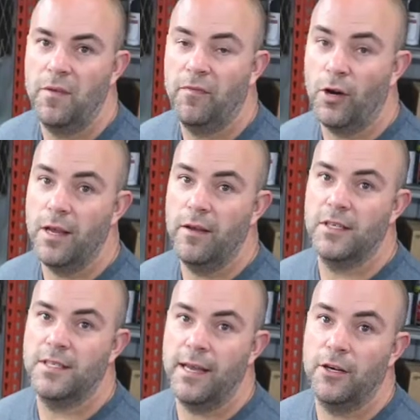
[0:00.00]
before you even
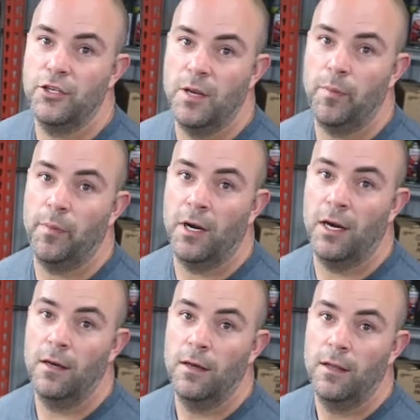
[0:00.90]
take your Jeep
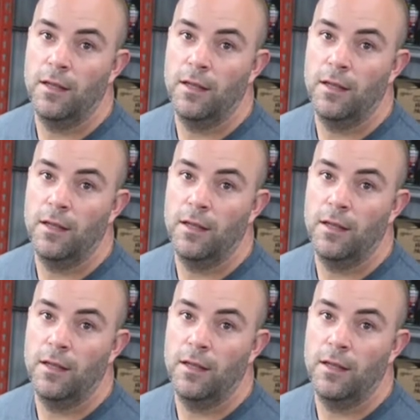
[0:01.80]
apart,